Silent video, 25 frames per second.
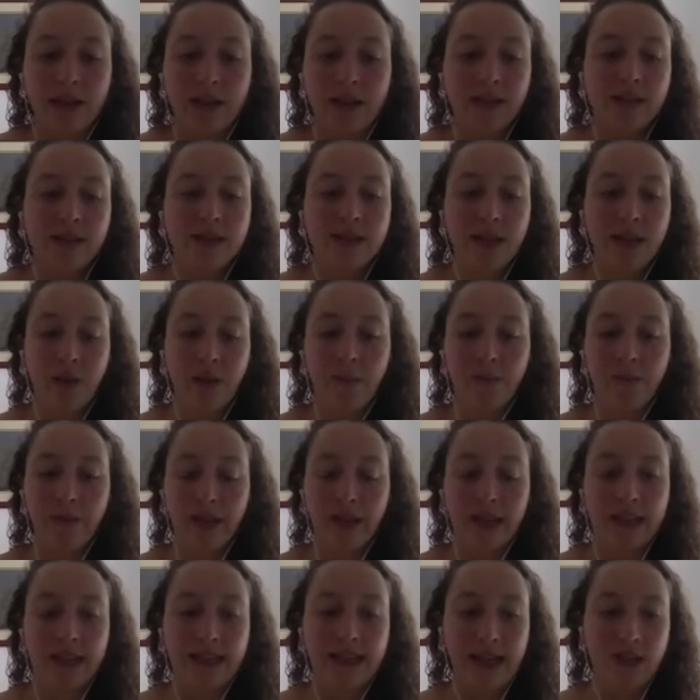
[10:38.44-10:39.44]
some
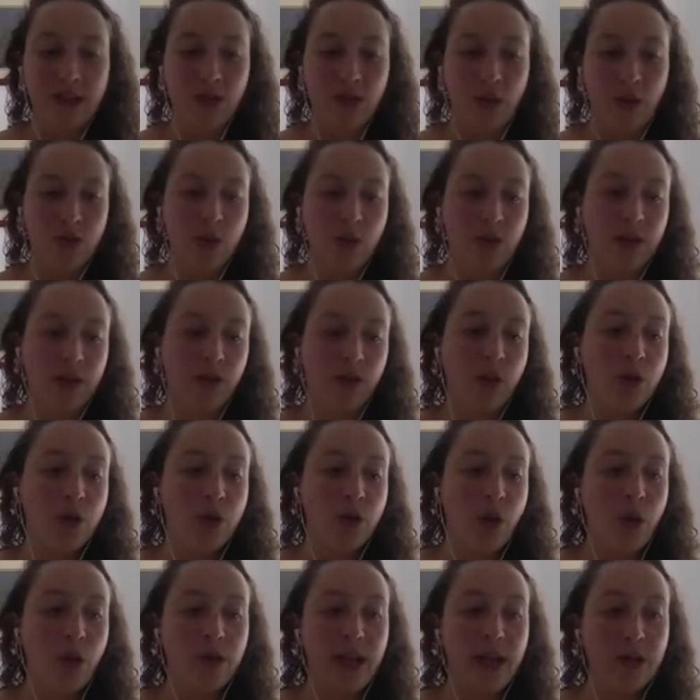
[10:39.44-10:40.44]
there's also
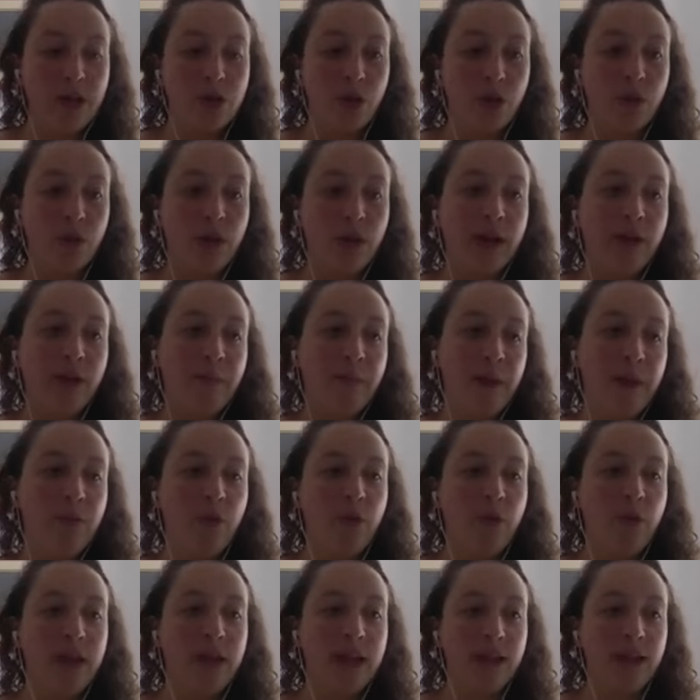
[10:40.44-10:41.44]
okay, so maybe
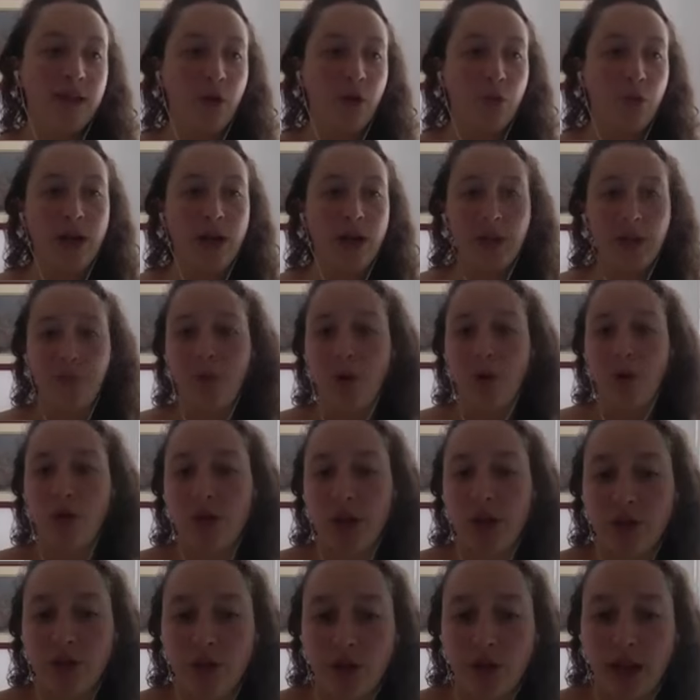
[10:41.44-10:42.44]
we can write a
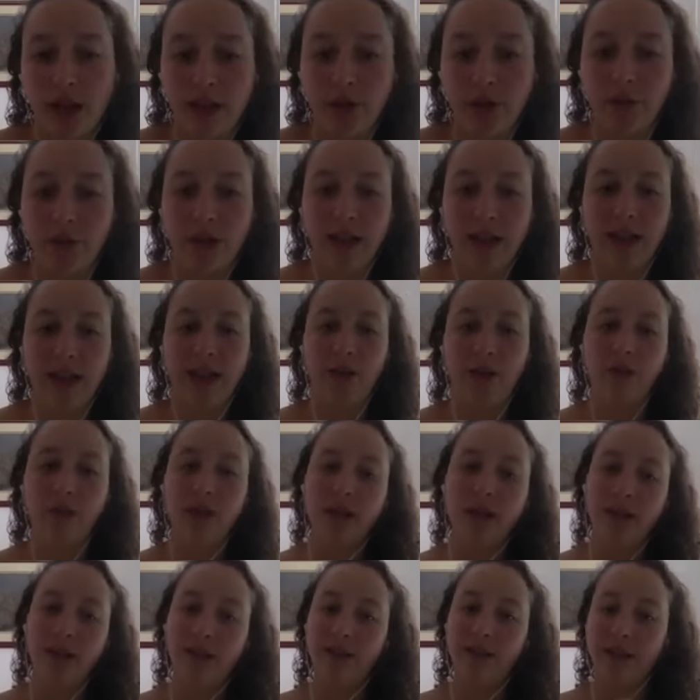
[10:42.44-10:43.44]
project together right now.
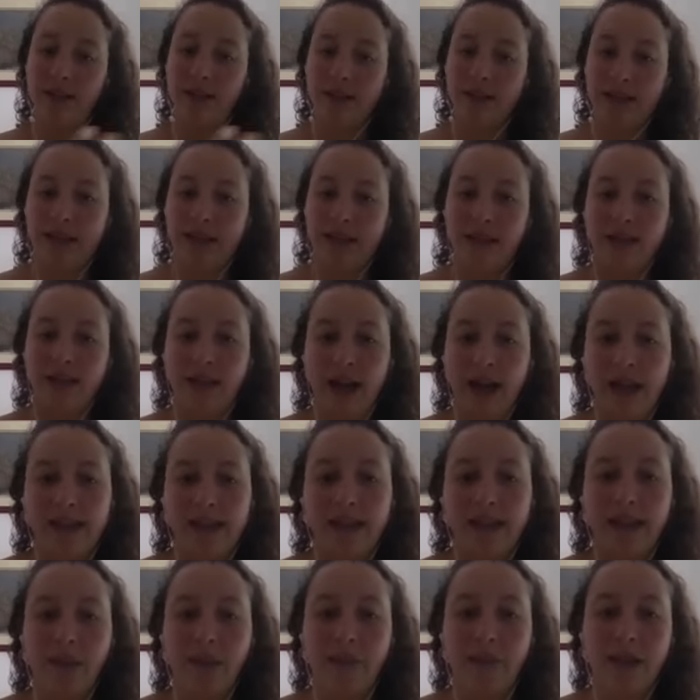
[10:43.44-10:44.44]

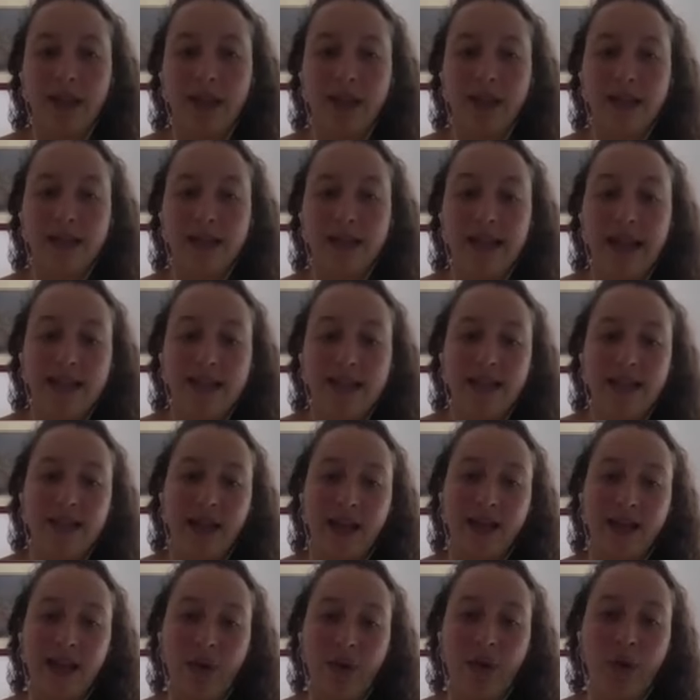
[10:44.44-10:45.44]
Because
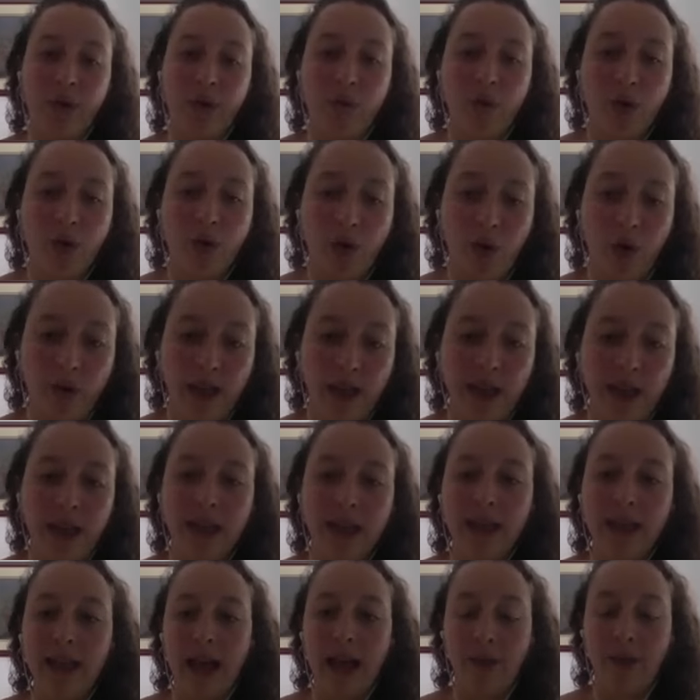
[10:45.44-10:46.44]
now I'm going,
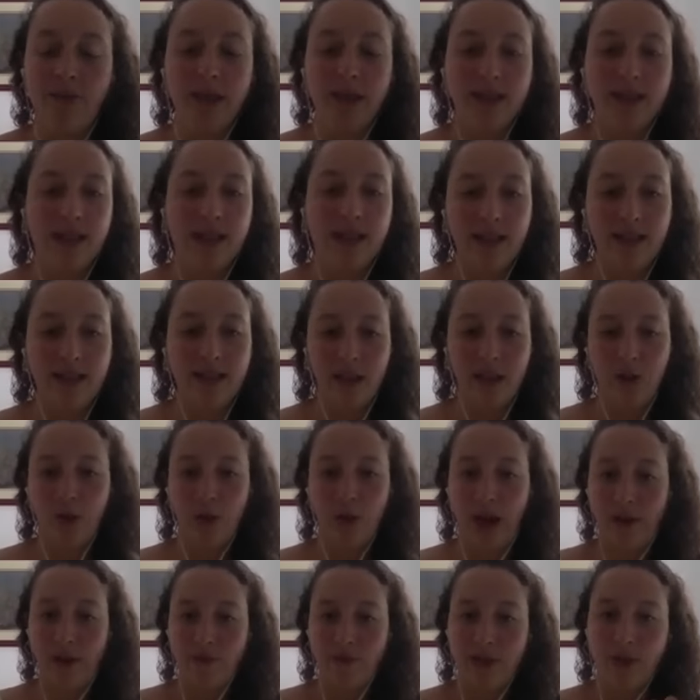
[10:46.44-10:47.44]
I think it's easier to
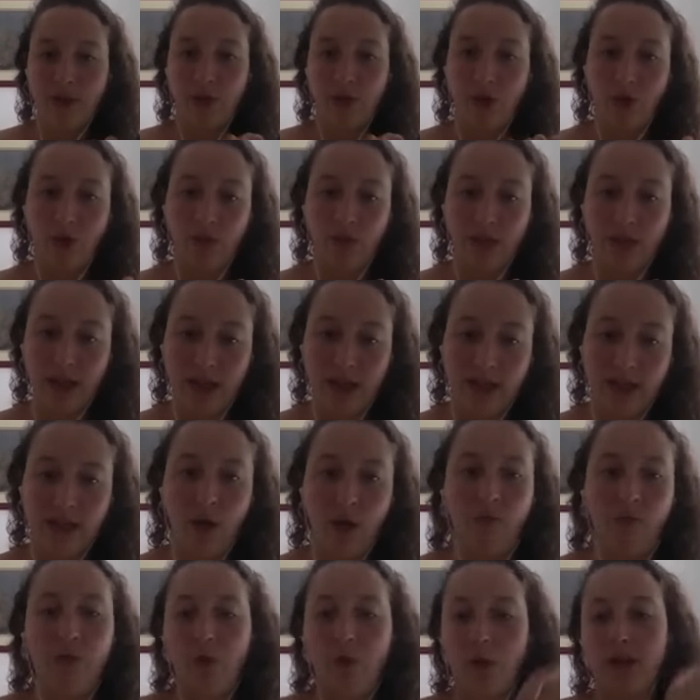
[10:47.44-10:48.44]
have this contact. Of
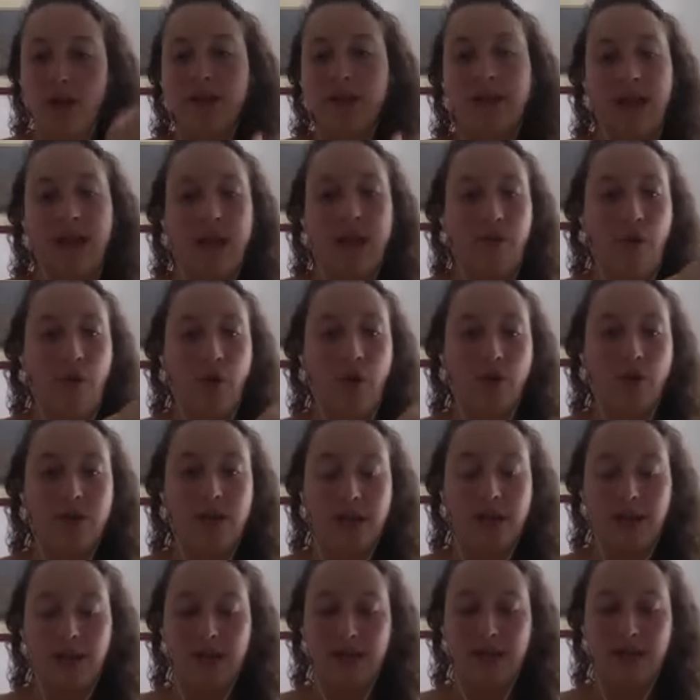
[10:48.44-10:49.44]
course, I have all
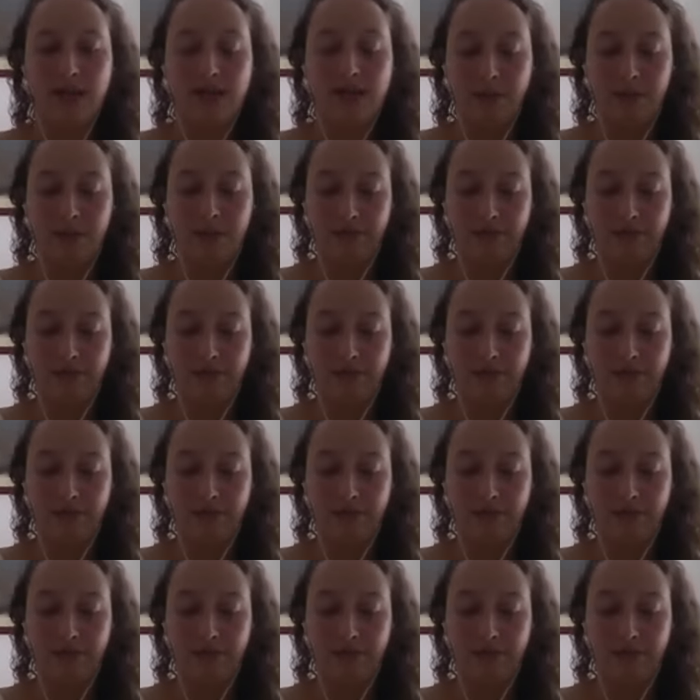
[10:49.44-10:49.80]
these